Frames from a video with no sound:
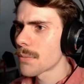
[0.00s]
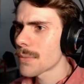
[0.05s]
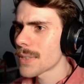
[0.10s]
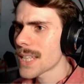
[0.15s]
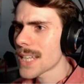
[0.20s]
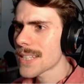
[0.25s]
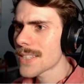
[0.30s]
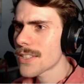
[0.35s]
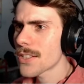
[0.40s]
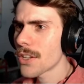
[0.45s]

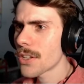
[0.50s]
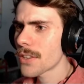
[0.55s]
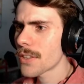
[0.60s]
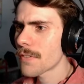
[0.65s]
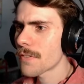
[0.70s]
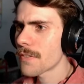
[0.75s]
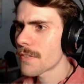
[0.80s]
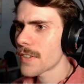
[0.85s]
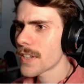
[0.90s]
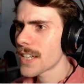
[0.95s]
That's not the
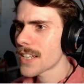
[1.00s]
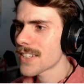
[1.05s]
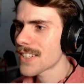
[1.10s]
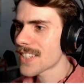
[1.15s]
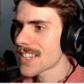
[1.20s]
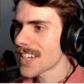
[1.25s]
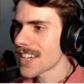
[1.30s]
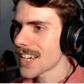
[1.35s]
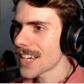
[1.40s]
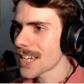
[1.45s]

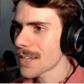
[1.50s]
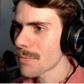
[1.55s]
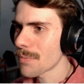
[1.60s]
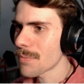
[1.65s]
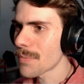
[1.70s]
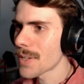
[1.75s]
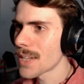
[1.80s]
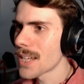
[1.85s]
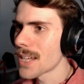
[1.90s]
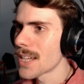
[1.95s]
first
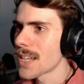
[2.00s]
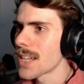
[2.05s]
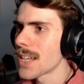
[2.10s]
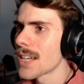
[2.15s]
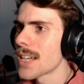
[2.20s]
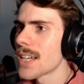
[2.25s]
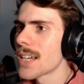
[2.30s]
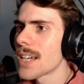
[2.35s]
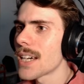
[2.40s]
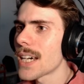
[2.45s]
time
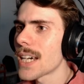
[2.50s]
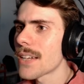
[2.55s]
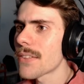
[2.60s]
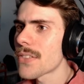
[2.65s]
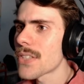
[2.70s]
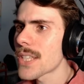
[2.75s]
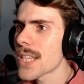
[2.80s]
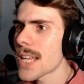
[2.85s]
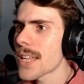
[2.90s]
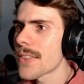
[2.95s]
I've
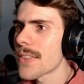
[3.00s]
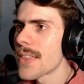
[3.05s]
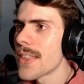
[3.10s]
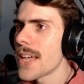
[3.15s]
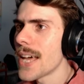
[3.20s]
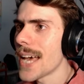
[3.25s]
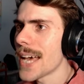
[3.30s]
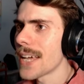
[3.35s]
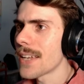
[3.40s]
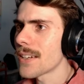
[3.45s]
said
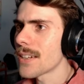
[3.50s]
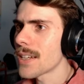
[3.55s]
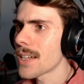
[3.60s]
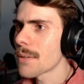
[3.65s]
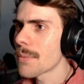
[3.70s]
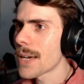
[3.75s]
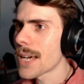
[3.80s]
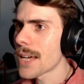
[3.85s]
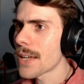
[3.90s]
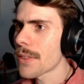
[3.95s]
that
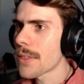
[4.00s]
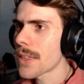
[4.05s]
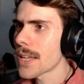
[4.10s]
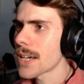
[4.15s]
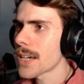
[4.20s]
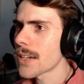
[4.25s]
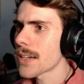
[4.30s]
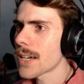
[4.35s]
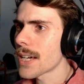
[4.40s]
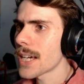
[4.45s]
about a
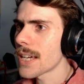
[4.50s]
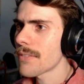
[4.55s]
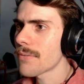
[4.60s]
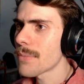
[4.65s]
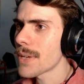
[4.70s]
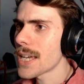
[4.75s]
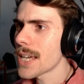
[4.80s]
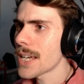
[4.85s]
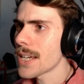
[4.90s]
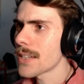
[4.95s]
thing that I've
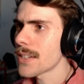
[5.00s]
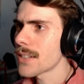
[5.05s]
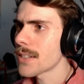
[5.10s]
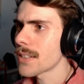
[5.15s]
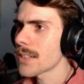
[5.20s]
made.